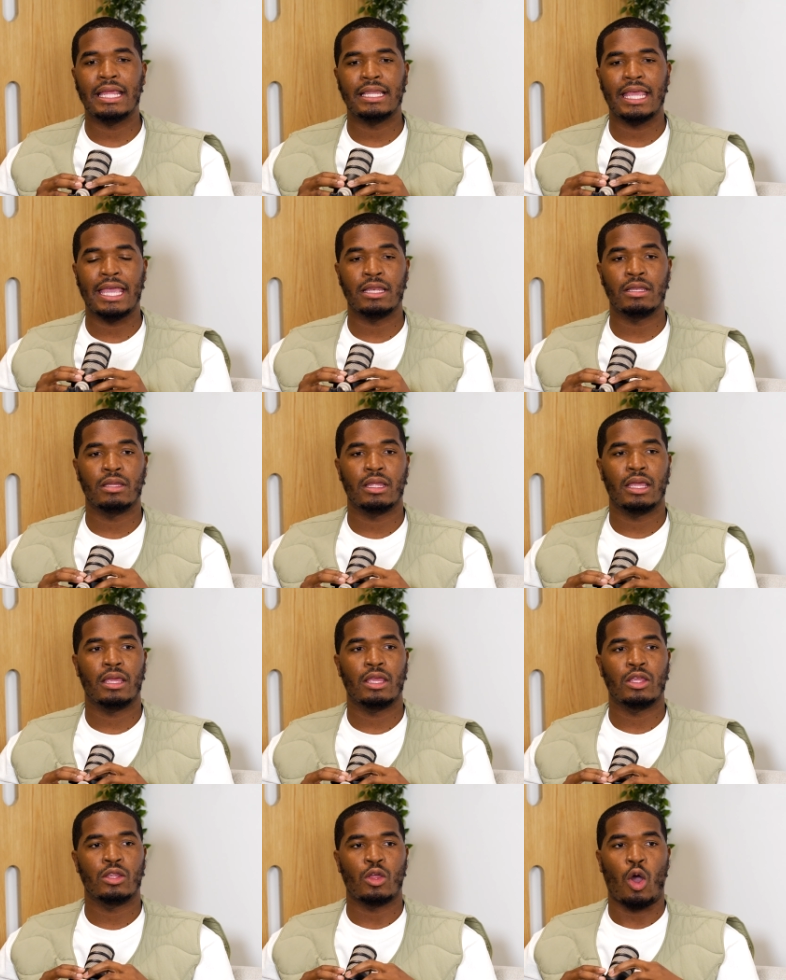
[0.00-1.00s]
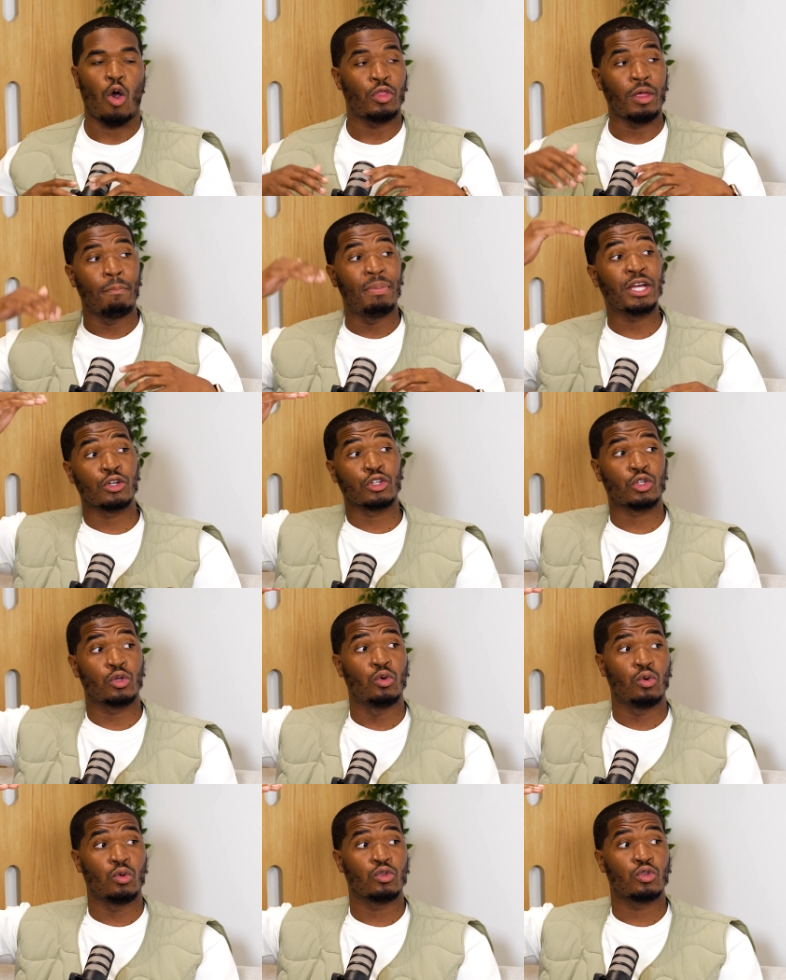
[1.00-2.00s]
in in the bigger
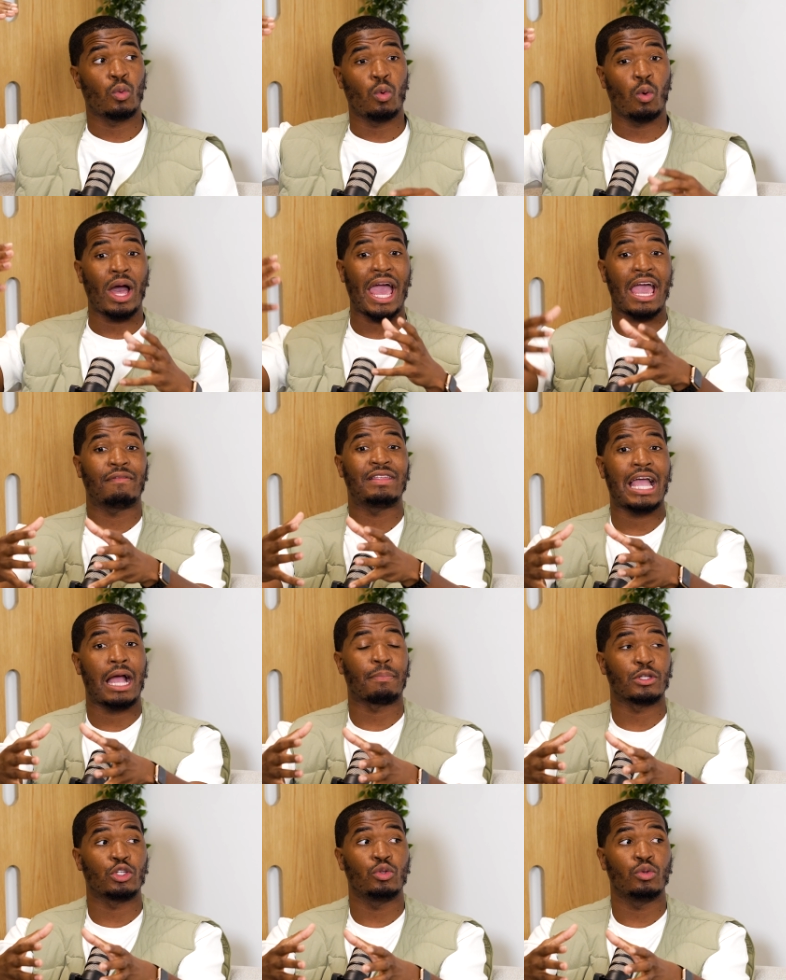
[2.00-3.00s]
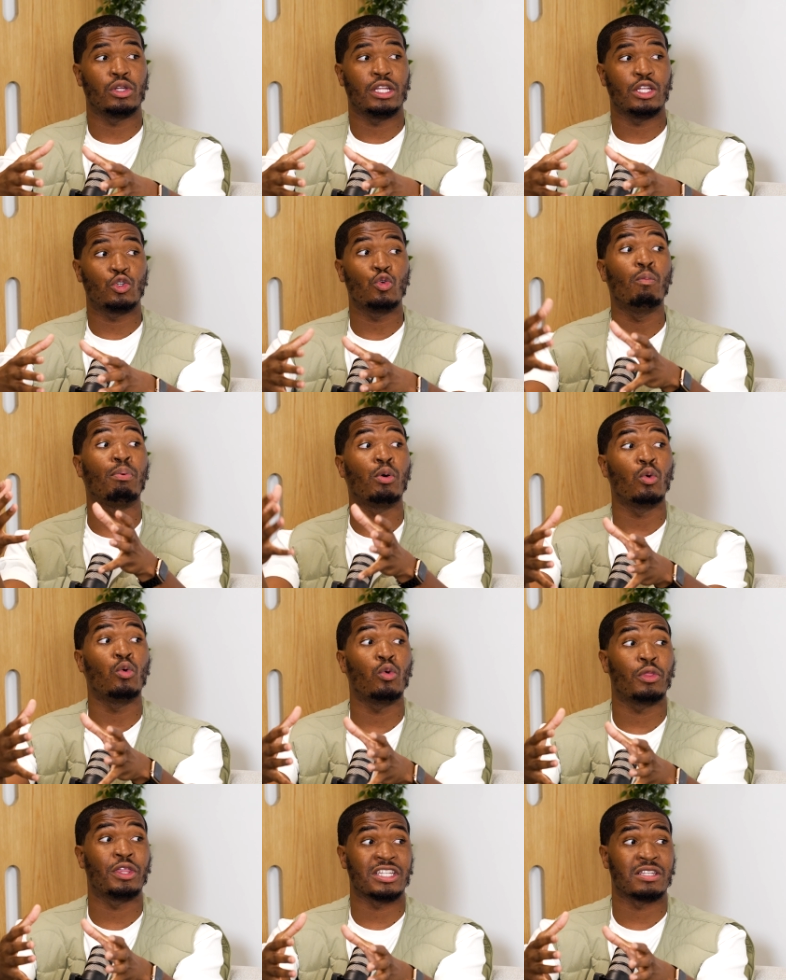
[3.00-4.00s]
schools will have the opportunity to
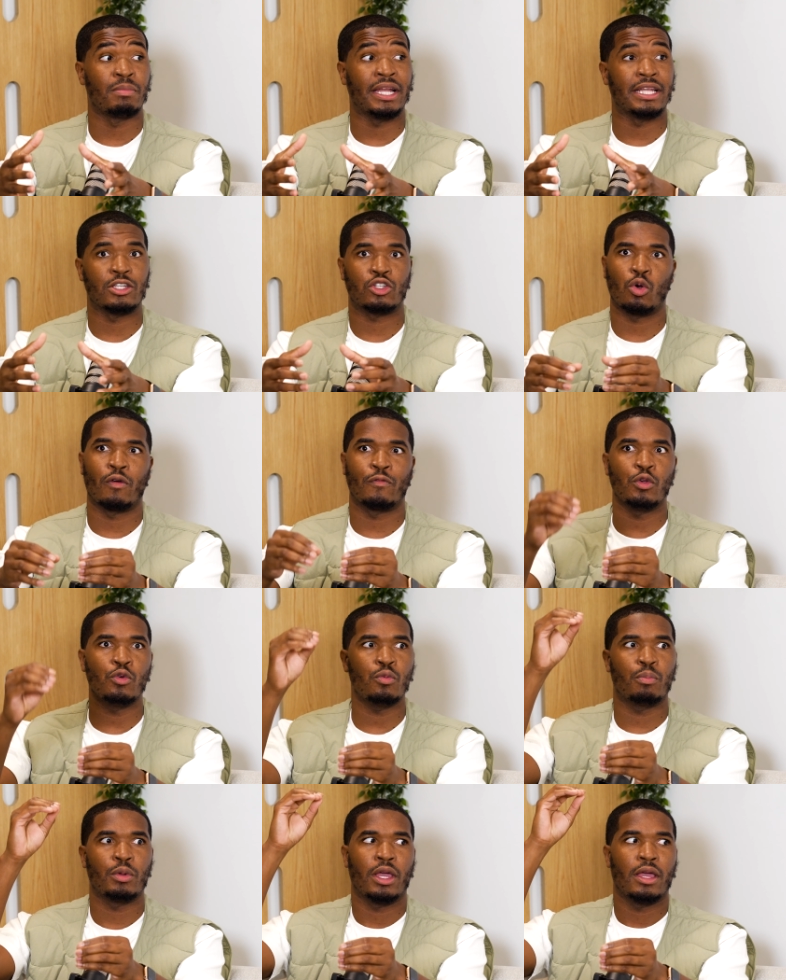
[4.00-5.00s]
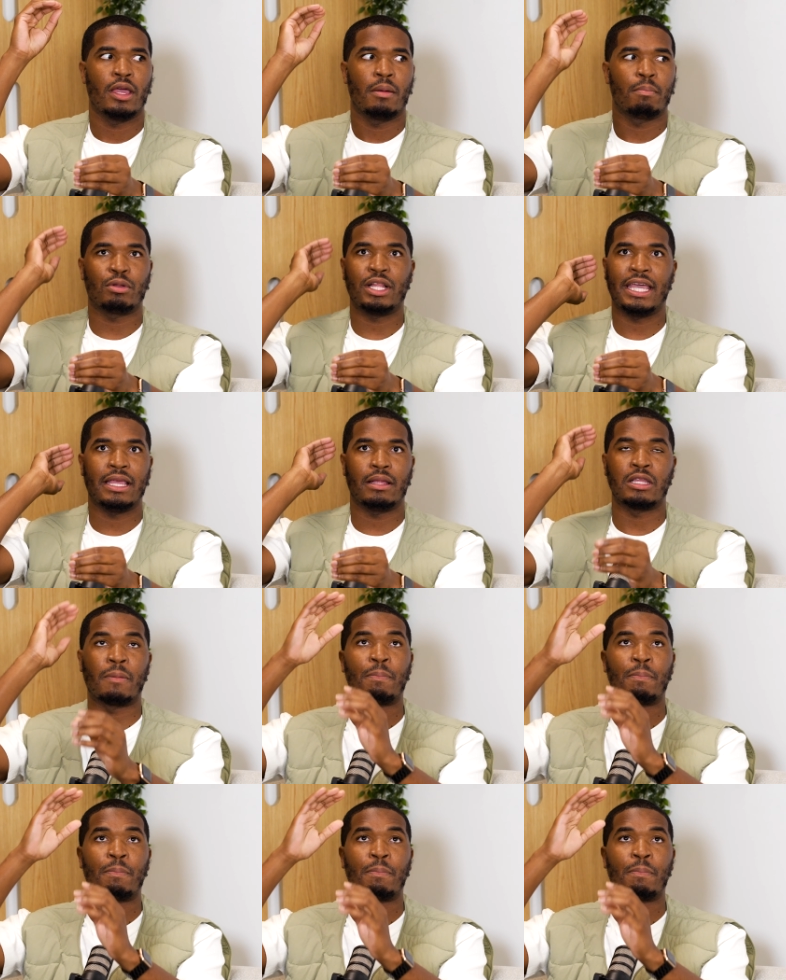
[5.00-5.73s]
pool this money. So if you play,